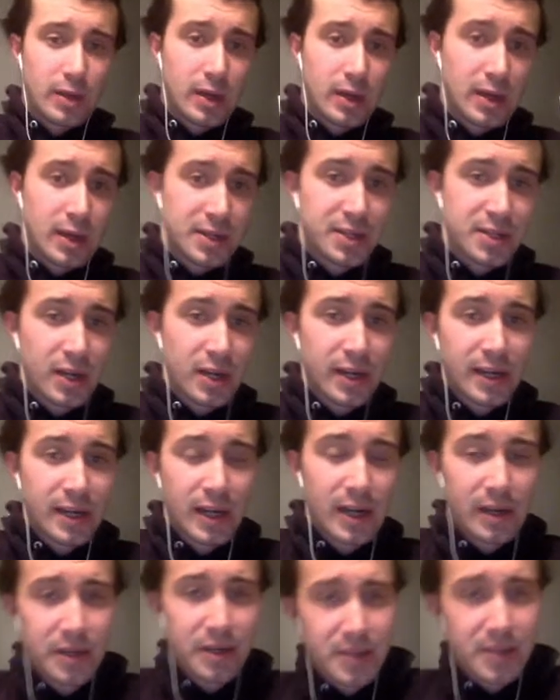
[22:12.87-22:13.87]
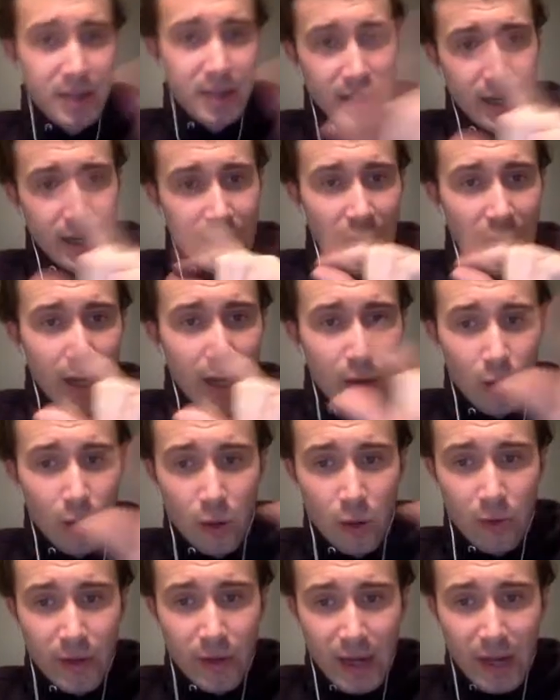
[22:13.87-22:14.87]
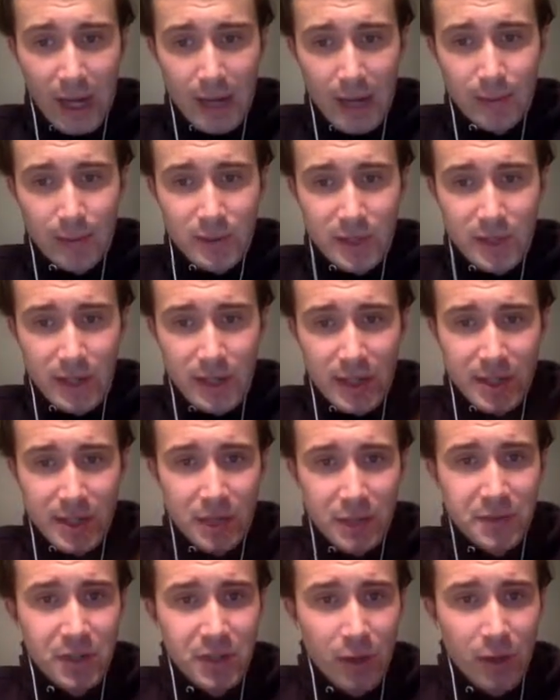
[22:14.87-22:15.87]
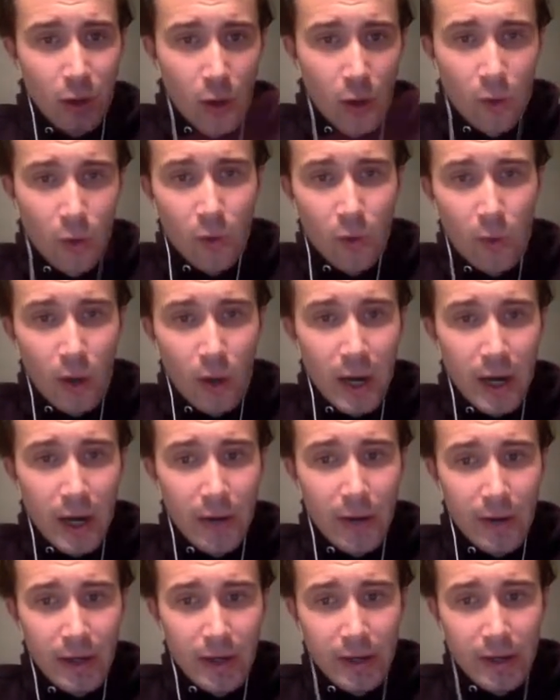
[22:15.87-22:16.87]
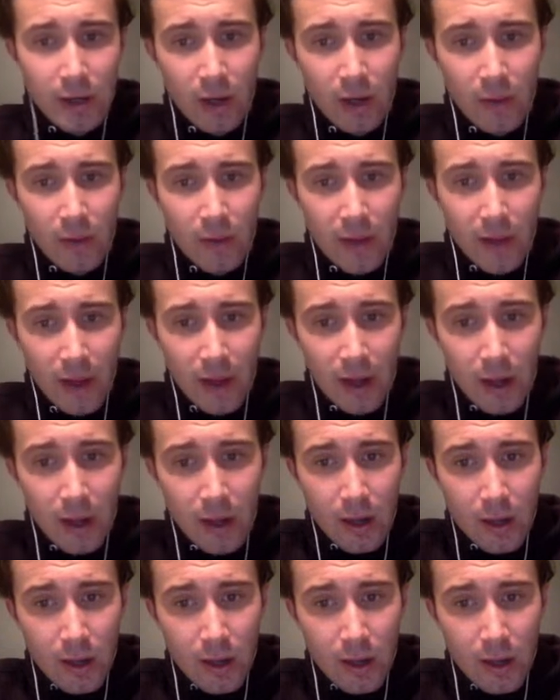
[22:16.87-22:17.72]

side cutters, cut all the cable ties off, so all the wiring on there